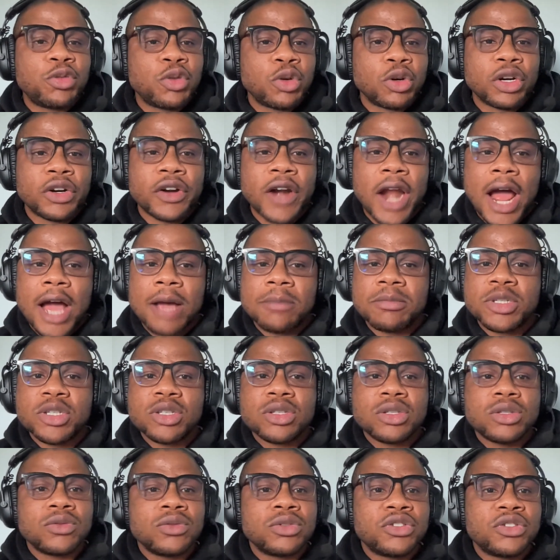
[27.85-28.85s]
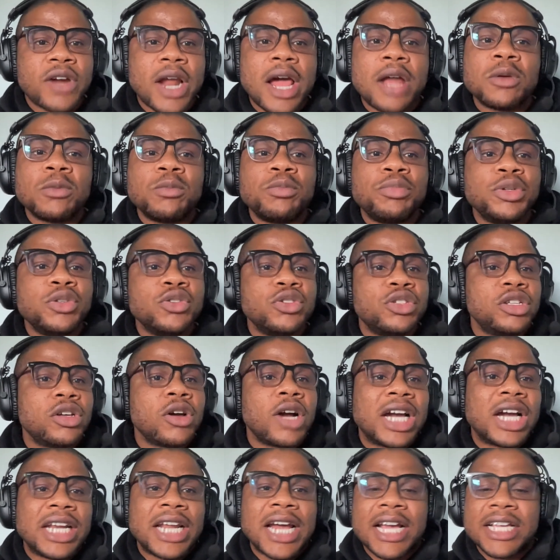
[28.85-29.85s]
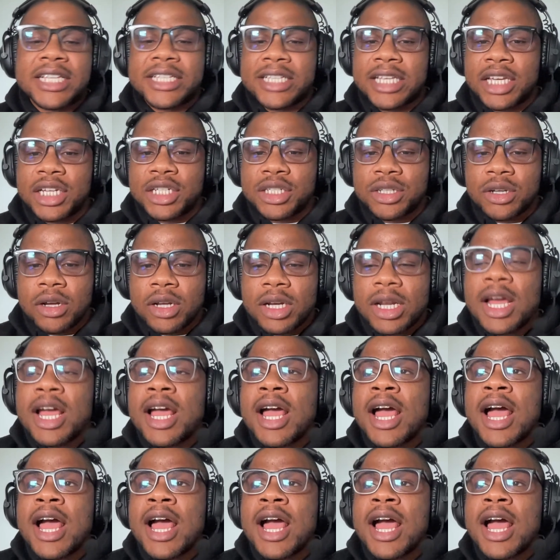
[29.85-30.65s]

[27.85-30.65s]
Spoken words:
programs to try to build the organization.